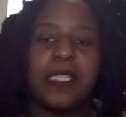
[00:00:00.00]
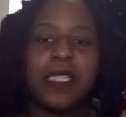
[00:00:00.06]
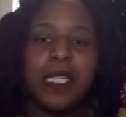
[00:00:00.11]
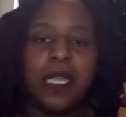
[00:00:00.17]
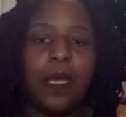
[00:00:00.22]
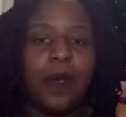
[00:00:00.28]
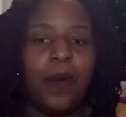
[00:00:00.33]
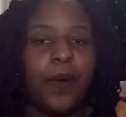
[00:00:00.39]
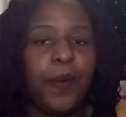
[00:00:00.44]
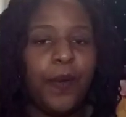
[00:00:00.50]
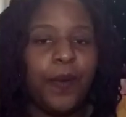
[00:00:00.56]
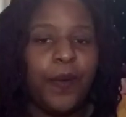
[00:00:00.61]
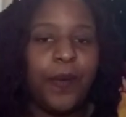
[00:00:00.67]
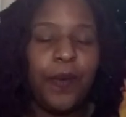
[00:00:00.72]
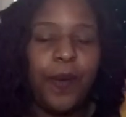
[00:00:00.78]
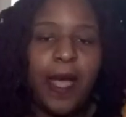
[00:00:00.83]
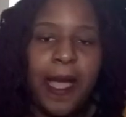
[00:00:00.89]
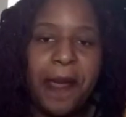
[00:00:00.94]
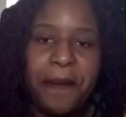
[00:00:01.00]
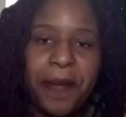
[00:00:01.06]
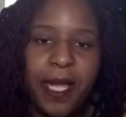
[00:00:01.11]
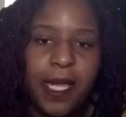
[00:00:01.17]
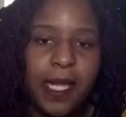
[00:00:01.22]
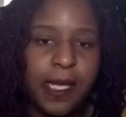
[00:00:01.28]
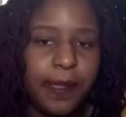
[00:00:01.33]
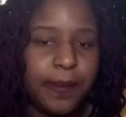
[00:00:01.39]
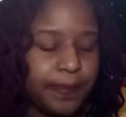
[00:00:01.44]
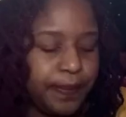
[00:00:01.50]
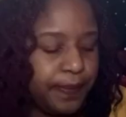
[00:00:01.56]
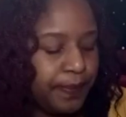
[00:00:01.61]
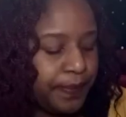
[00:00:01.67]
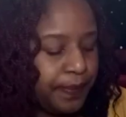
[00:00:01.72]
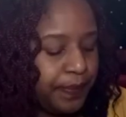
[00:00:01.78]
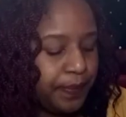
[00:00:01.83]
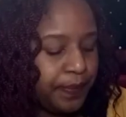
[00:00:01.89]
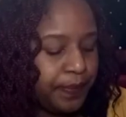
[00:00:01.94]
So, I mean,
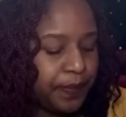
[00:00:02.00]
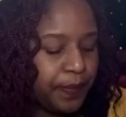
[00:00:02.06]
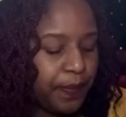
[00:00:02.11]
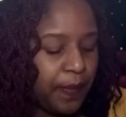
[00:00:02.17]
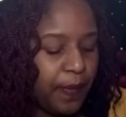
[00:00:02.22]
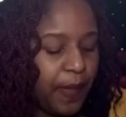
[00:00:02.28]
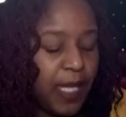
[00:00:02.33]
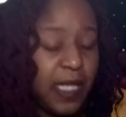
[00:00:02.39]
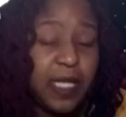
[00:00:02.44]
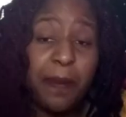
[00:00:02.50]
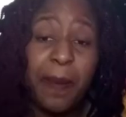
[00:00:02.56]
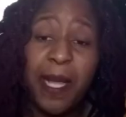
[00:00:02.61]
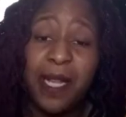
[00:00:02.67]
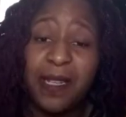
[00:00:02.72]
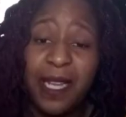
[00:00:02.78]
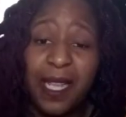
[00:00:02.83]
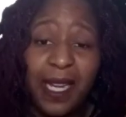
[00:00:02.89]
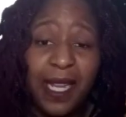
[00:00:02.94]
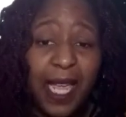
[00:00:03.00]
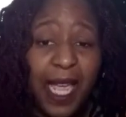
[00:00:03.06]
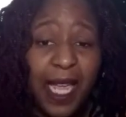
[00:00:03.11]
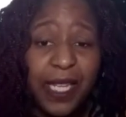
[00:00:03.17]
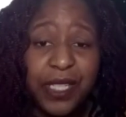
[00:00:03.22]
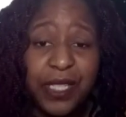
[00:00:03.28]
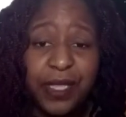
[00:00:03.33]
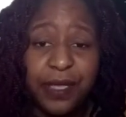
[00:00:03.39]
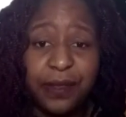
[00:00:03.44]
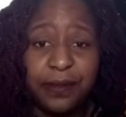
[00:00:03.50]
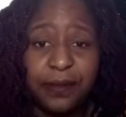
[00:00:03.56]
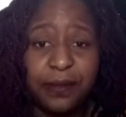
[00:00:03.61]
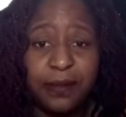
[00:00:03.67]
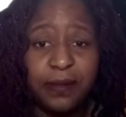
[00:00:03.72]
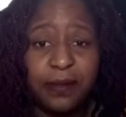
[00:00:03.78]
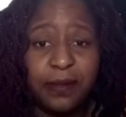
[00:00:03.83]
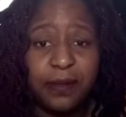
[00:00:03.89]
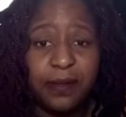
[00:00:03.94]
it's about dedication.
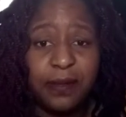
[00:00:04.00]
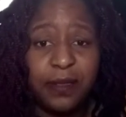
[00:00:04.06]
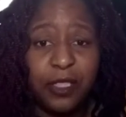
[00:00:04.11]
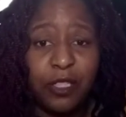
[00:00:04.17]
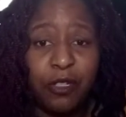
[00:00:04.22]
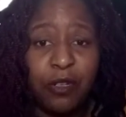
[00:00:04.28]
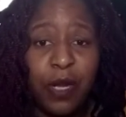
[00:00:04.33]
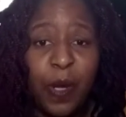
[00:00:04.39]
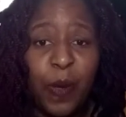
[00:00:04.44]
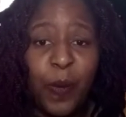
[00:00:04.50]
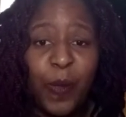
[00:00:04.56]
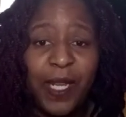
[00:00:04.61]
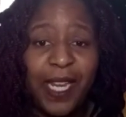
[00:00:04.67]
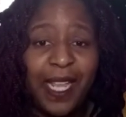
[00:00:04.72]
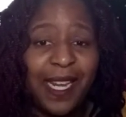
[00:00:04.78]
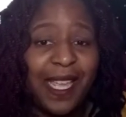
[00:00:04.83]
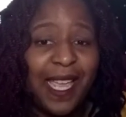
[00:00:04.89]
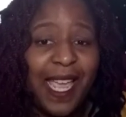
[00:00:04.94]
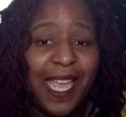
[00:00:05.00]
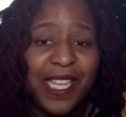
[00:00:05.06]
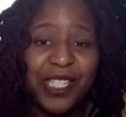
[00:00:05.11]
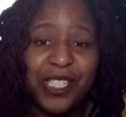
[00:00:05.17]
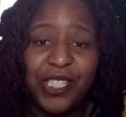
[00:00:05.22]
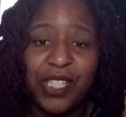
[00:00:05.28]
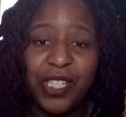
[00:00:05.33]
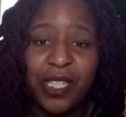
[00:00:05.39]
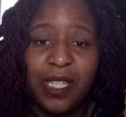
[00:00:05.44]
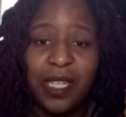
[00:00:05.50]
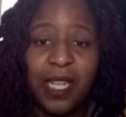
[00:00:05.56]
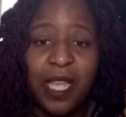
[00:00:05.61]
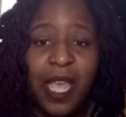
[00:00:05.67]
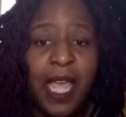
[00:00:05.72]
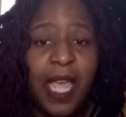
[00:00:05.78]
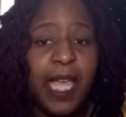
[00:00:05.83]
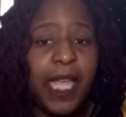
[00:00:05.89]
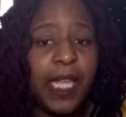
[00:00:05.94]
You know, when dedication
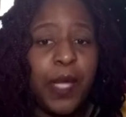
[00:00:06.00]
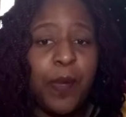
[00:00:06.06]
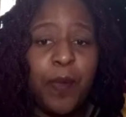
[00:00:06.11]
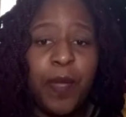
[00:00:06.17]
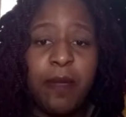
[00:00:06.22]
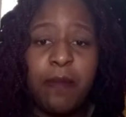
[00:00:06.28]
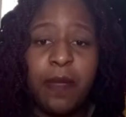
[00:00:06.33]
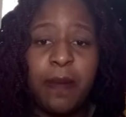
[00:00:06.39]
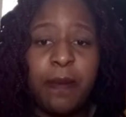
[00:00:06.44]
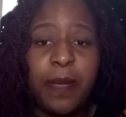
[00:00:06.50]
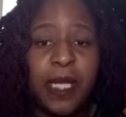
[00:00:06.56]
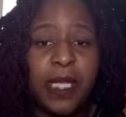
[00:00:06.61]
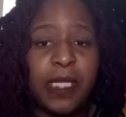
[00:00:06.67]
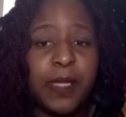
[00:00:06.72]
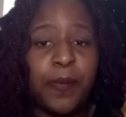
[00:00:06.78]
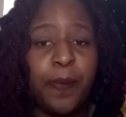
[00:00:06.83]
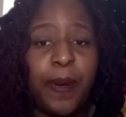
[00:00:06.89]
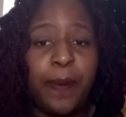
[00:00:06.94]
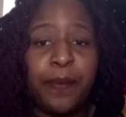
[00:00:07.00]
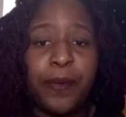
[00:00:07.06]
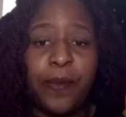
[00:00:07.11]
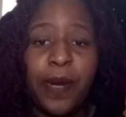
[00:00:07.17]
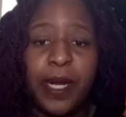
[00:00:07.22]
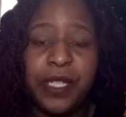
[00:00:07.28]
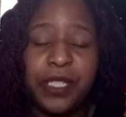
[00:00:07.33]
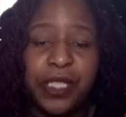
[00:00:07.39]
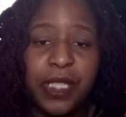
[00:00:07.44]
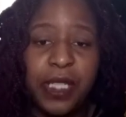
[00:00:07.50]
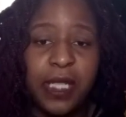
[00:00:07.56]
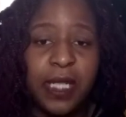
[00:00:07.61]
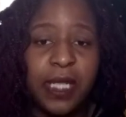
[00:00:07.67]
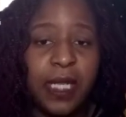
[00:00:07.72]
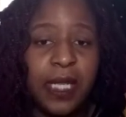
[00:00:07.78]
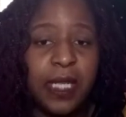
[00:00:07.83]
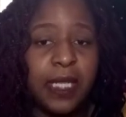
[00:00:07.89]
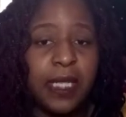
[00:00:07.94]
and commitment meets
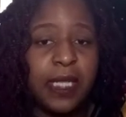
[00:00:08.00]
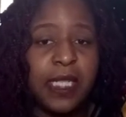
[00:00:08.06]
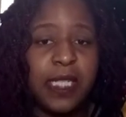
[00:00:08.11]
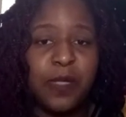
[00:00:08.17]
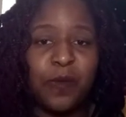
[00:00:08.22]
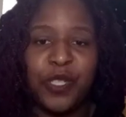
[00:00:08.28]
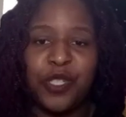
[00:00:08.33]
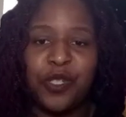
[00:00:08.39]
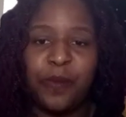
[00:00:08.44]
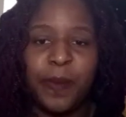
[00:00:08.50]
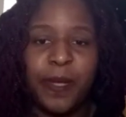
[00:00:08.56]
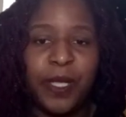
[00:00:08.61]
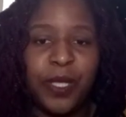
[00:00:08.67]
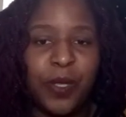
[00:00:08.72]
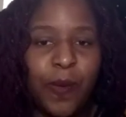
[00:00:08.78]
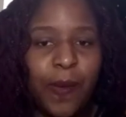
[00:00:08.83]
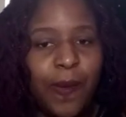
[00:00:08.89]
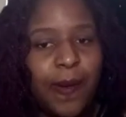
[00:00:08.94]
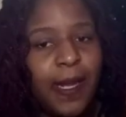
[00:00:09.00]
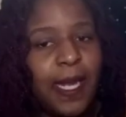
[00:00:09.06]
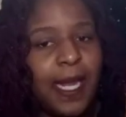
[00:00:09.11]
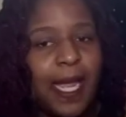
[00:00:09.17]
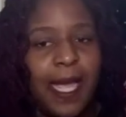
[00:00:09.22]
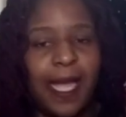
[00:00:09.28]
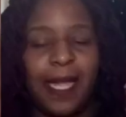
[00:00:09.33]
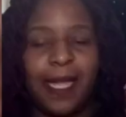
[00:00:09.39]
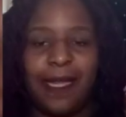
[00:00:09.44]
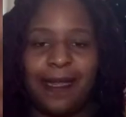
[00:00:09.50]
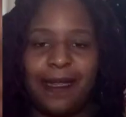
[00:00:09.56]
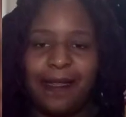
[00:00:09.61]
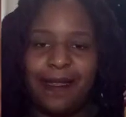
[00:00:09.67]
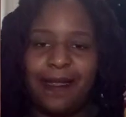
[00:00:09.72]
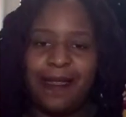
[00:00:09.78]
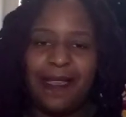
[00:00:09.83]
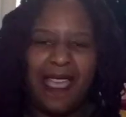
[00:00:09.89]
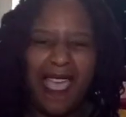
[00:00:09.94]
preparation, and this is what you've been doing, like,
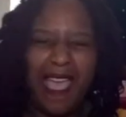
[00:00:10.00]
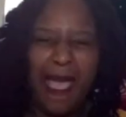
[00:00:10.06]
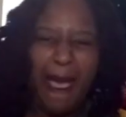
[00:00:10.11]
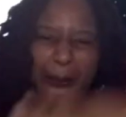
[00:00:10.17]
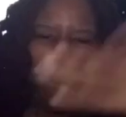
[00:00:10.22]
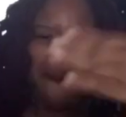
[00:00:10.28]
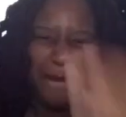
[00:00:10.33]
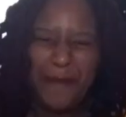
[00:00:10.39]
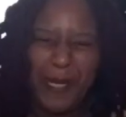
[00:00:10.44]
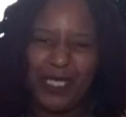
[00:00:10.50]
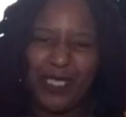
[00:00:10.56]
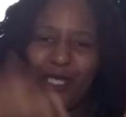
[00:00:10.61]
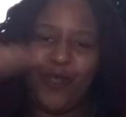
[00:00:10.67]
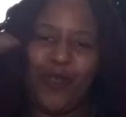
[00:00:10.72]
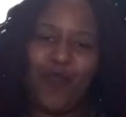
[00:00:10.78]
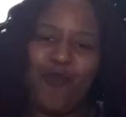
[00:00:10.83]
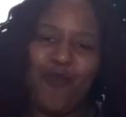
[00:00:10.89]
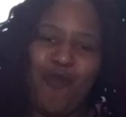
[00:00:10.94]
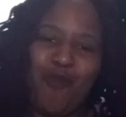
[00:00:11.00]
I'm about to